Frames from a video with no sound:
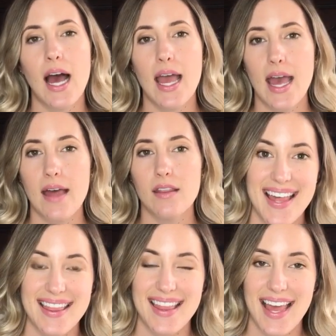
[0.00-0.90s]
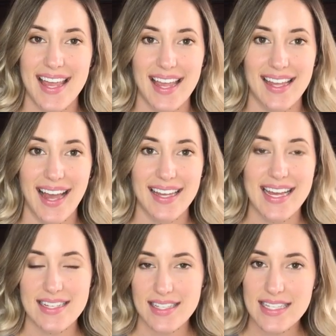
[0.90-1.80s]
And they, I
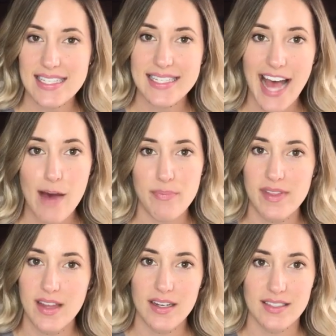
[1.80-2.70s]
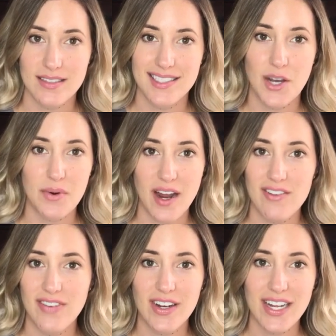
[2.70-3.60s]
guess, zap the
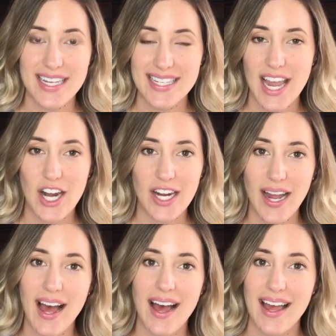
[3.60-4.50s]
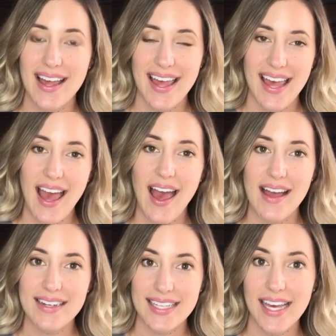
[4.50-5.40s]
toenail fungus area
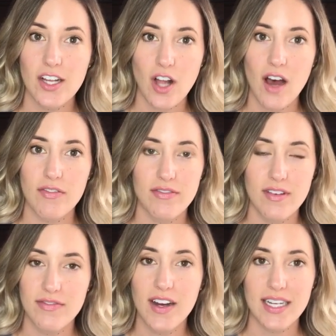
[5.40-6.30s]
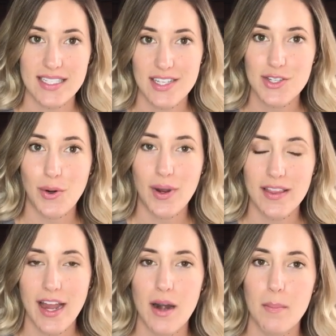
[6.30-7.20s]
and kill off the fungus that's
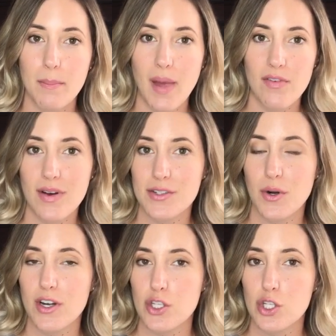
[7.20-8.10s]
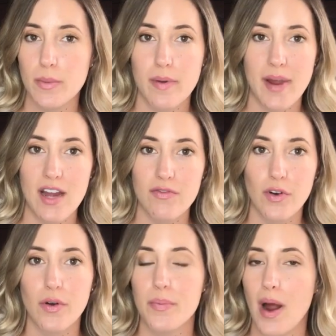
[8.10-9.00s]
growing there. I've also heard it's super
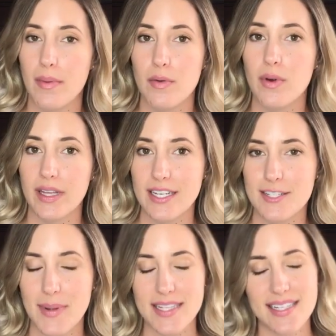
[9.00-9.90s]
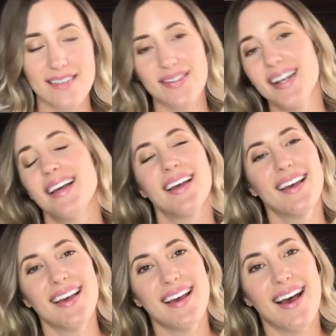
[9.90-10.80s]
painful and probably really expensive.
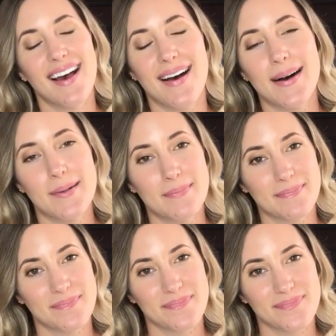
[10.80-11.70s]
Um,